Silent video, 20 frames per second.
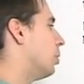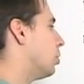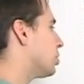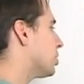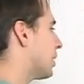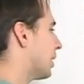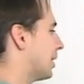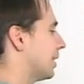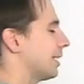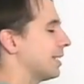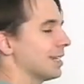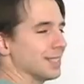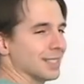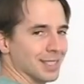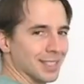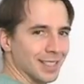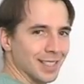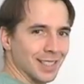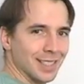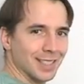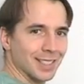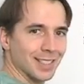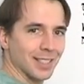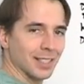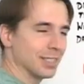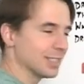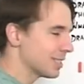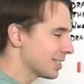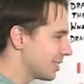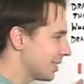I can get is these
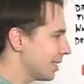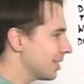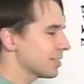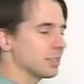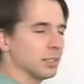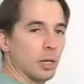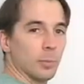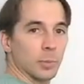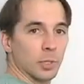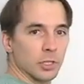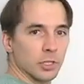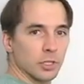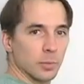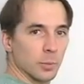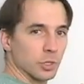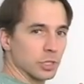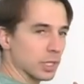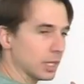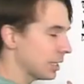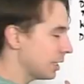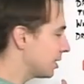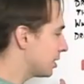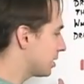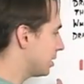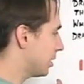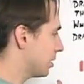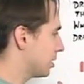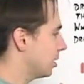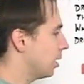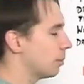6 numbers. The most I can get is
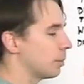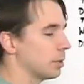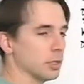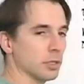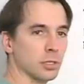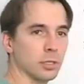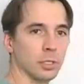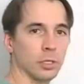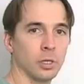6 numbers.